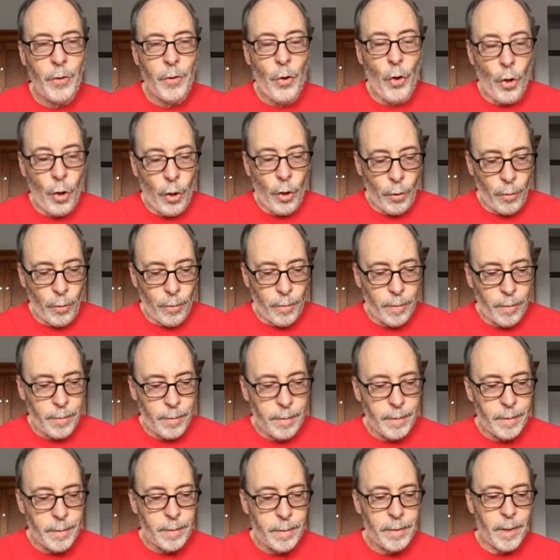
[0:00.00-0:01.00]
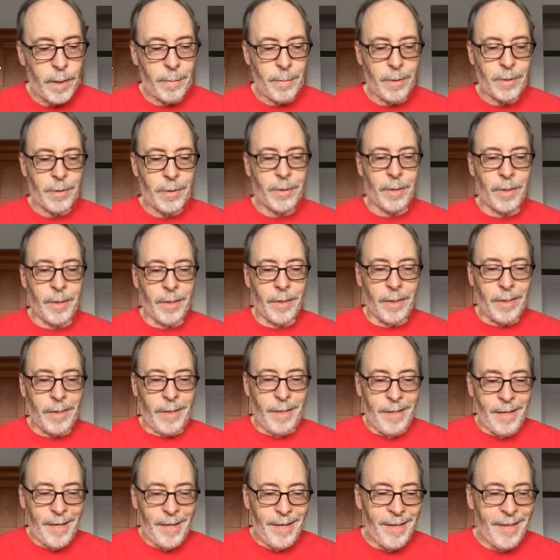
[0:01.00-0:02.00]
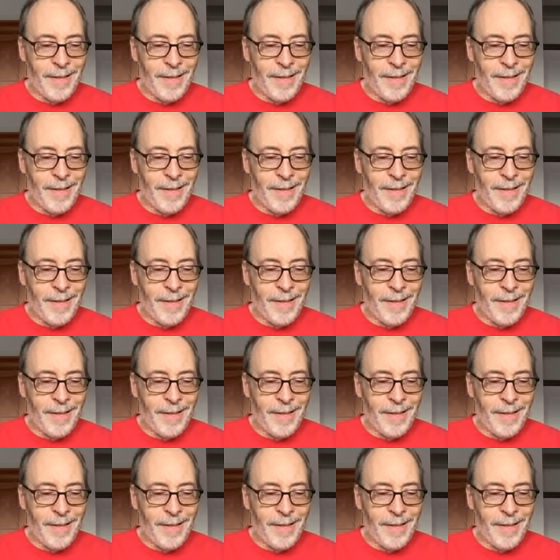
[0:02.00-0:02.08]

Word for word: No, said Mr. Hill.